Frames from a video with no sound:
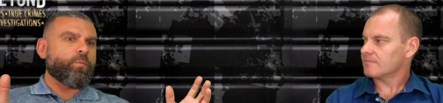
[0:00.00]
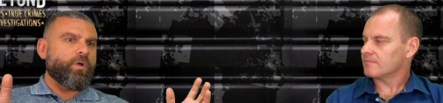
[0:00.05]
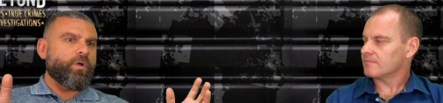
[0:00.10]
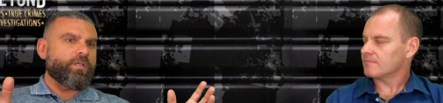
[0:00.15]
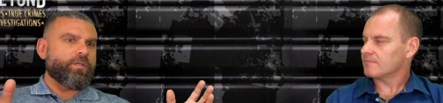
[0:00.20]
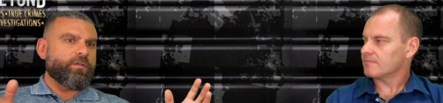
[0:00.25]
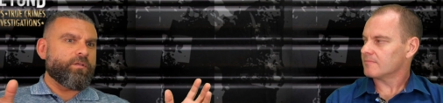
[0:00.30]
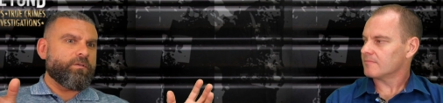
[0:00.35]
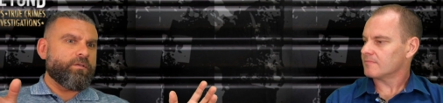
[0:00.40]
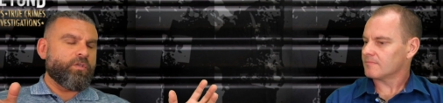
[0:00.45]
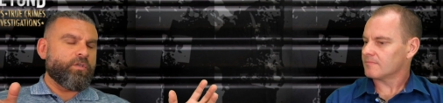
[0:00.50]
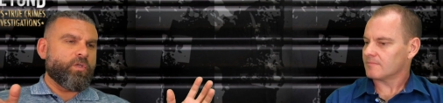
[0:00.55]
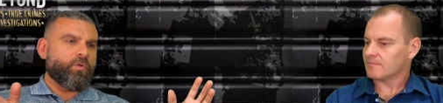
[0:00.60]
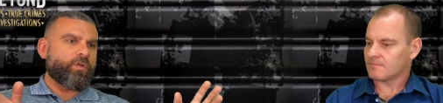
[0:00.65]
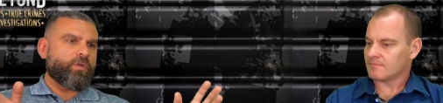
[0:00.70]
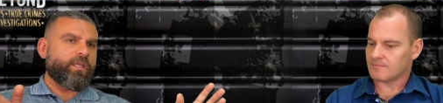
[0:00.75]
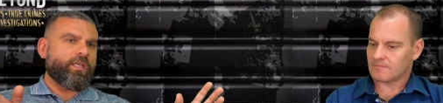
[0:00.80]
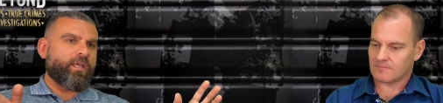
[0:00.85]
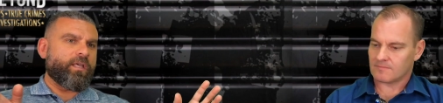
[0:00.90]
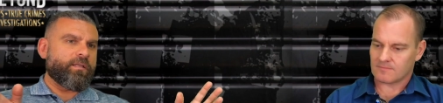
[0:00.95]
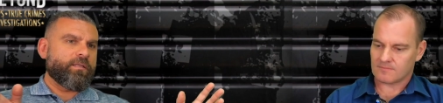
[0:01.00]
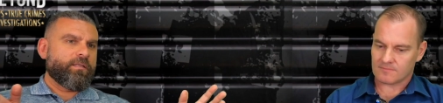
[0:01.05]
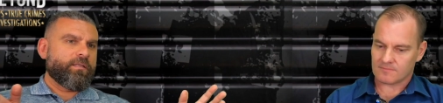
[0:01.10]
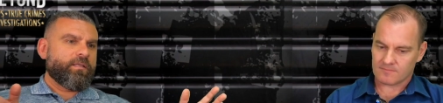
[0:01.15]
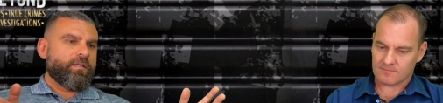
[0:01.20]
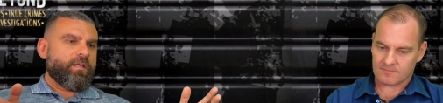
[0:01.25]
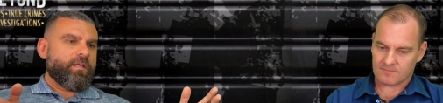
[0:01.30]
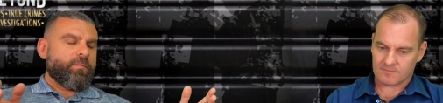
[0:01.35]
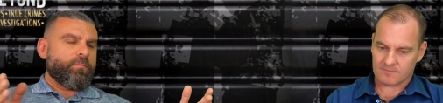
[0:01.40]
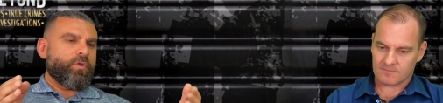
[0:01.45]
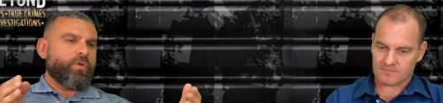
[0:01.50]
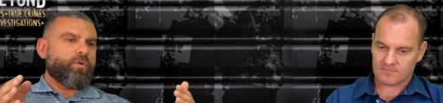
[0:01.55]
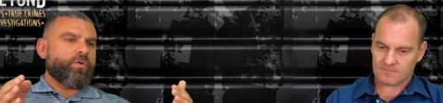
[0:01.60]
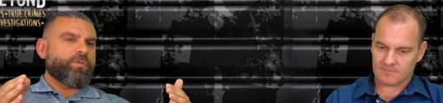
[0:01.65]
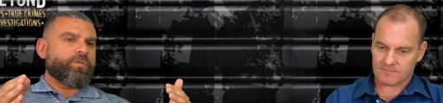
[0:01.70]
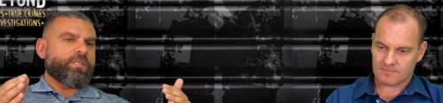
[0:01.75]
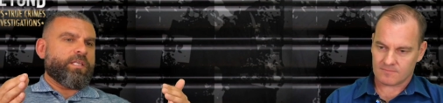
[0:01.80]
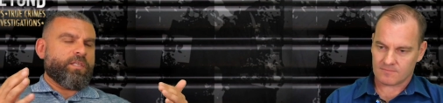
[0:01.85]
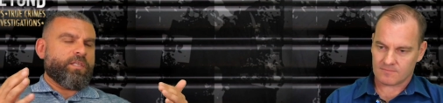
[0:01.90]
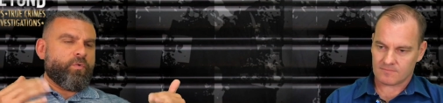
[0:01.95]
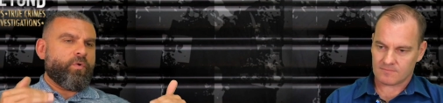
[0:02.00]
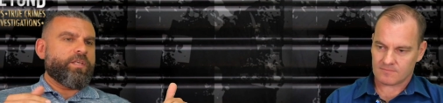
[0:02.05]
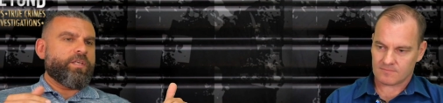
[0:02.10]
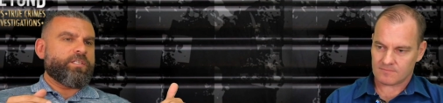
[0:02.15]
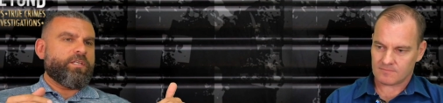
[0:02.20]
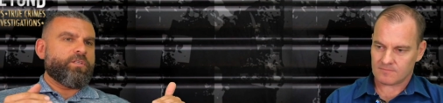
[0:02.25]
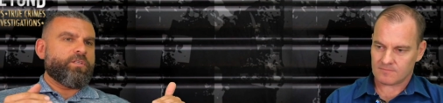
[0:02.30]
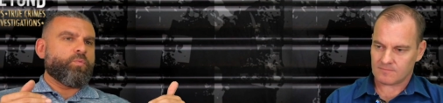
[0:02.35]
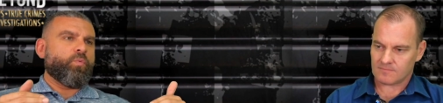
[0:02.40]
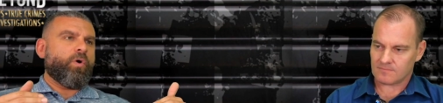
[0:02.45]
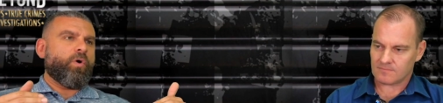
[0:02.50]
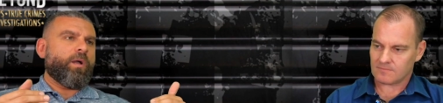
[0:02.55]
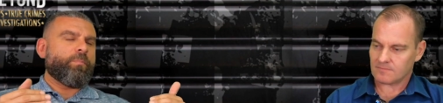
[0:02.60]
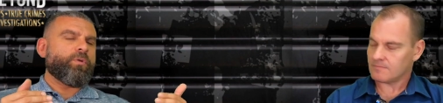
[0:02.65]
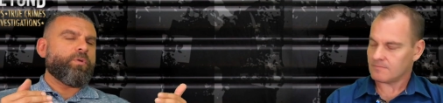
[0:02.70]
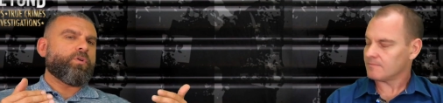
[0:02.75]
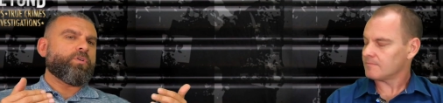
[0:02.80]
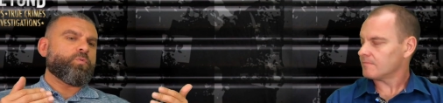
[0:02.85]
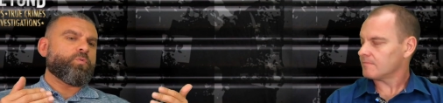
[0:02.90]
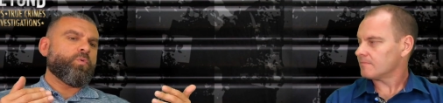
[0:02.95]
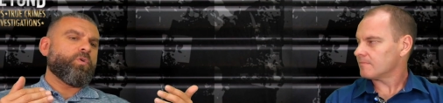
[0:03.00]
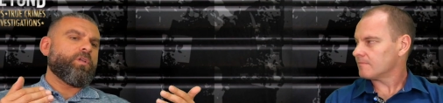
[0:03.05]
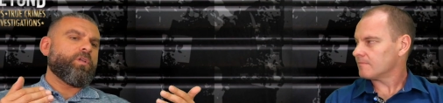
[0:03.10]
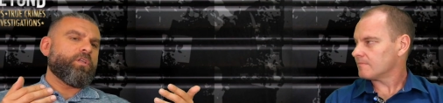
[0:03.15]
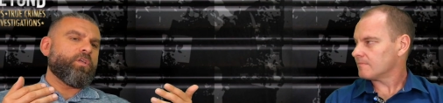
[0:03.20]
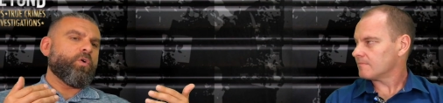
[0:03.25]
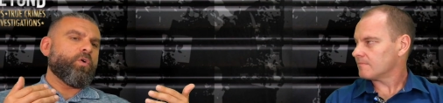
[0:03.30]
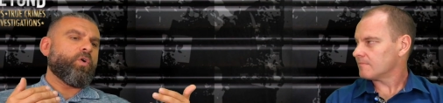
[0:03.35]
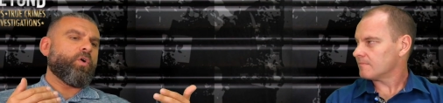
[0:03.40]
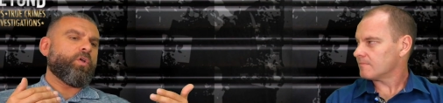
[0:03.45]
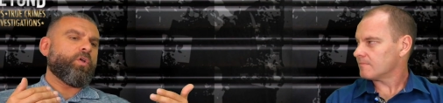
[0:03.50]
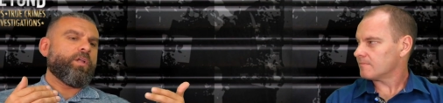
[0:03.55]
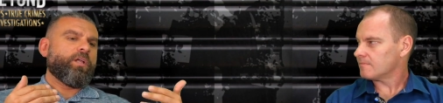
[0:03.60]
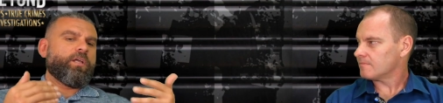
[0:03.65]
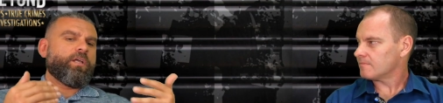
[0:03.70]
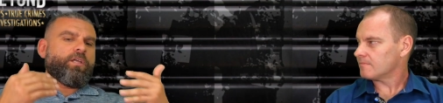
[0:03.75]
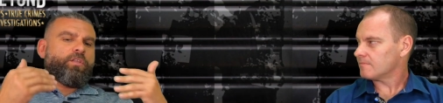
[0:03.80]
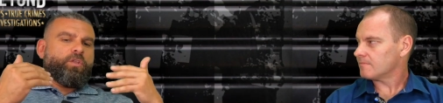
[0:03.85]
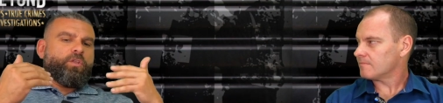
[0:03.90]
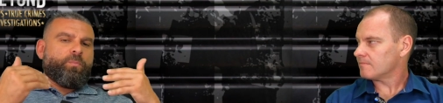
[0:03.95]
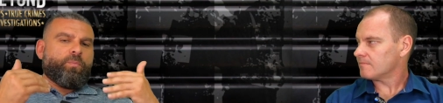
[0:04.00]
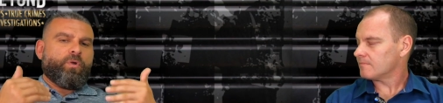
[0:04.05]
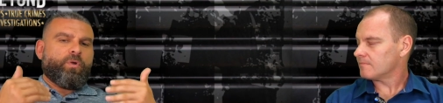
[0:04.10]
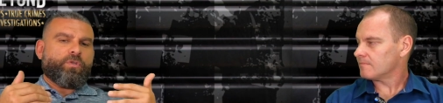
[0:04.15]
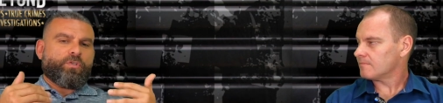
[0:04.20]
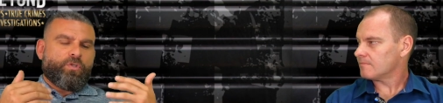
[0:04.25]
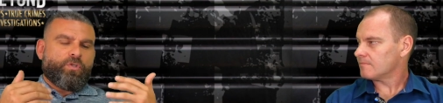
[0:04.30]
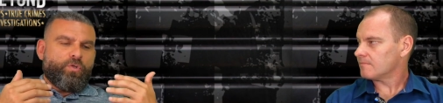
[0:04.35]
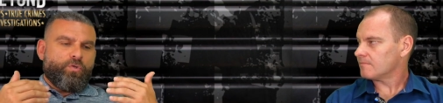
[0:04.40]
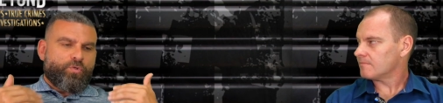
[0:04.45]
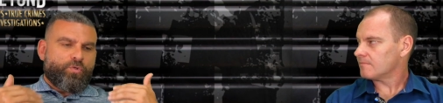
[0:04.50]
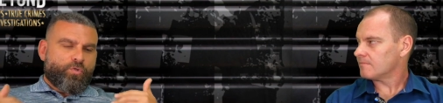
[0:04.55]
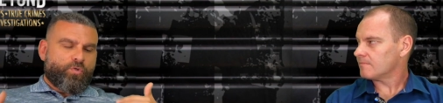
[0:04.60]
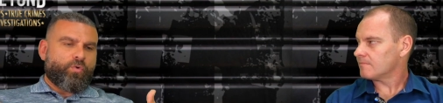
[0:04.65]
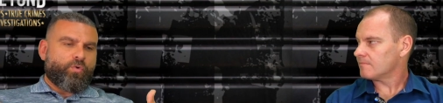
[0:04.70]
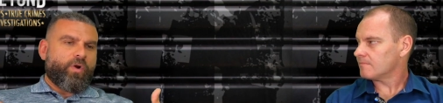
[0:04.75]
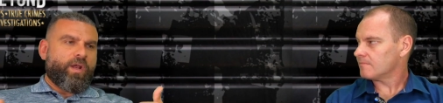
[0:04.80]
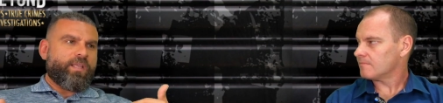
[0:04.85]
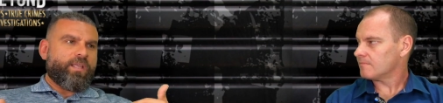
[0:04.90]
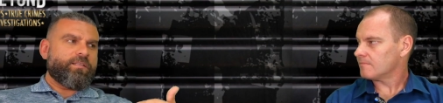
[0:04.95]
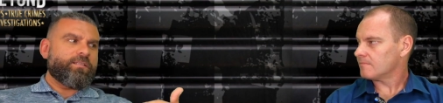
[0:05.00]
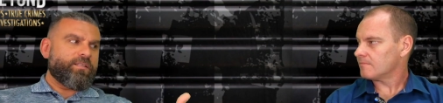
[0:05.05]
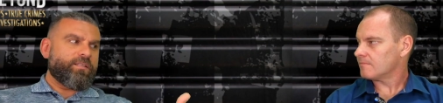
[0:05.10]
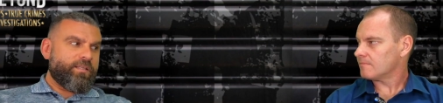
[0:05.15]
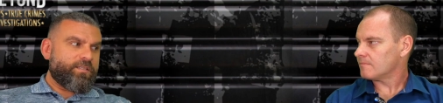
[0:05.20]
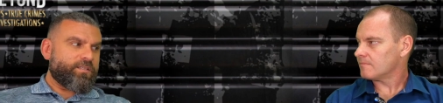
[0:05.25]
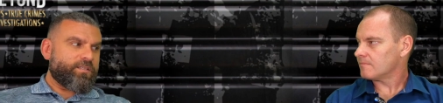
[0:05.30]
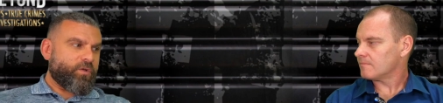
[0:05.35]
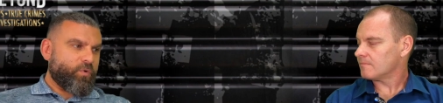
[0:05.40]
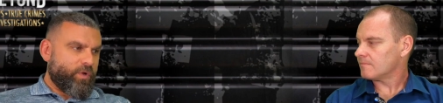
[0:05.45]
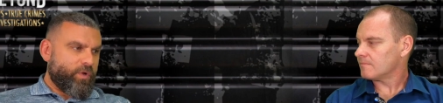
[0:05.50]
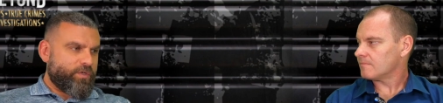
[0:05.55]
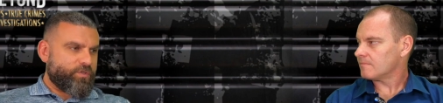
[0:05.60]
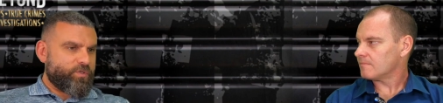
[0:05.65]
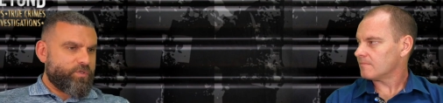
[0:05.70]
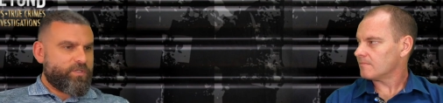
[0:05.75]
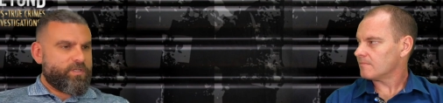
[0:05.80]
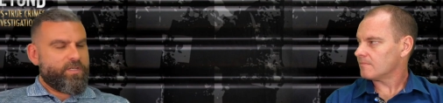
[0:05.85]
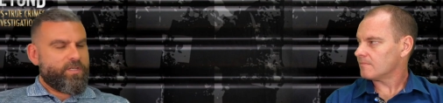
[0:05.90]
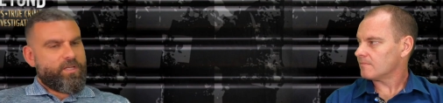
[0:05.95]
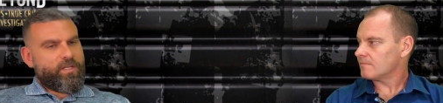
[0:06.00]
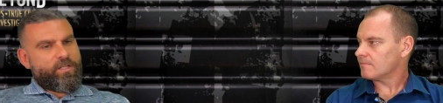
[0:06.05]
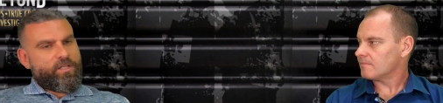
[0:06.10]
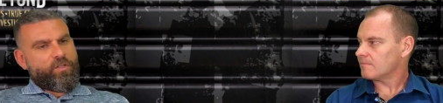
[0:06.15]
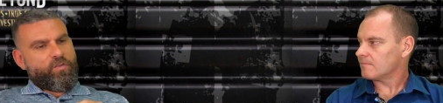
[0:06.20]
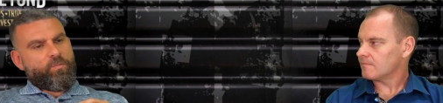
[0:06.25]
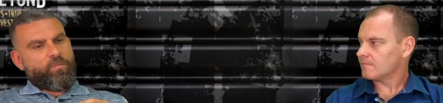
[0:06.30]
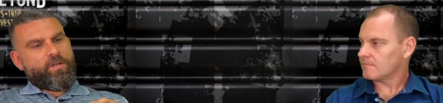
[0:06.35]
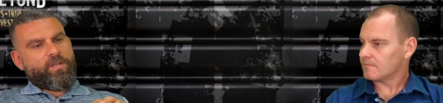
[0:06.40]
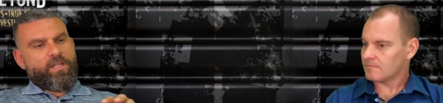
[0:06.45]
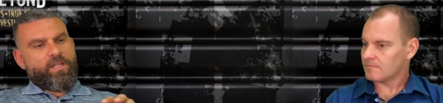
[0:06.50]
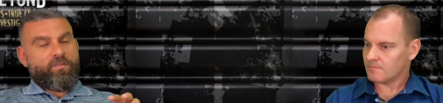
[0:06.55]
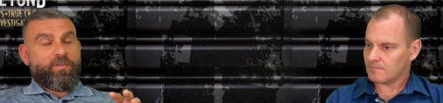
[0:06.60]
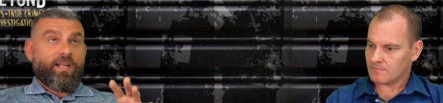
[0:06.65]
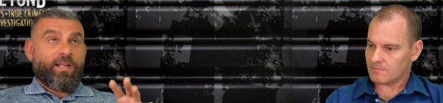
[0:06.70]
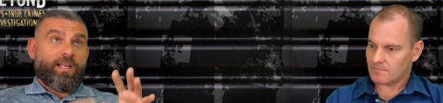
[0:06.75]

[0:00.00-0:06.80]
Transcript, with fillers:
Speaker 1: what you're looking at, because and the reason is why because well you're the person who's trained in this equation. You've been given